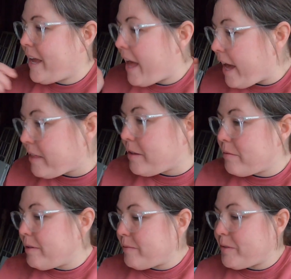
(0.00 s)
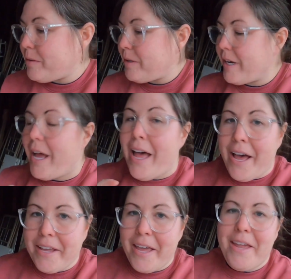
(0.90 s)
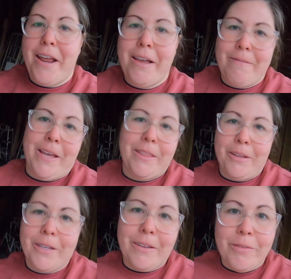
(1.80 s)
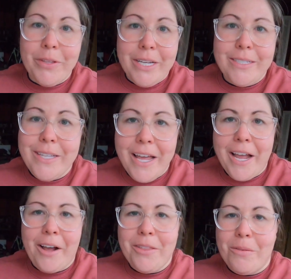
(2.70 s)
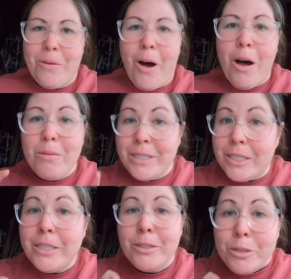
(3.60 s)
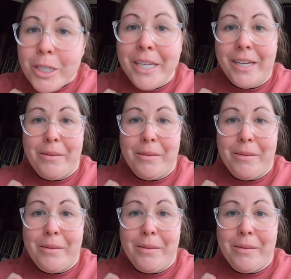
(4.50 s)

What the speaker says: At the thrift store, again, I went looking for things to hang on the wall, which is tricky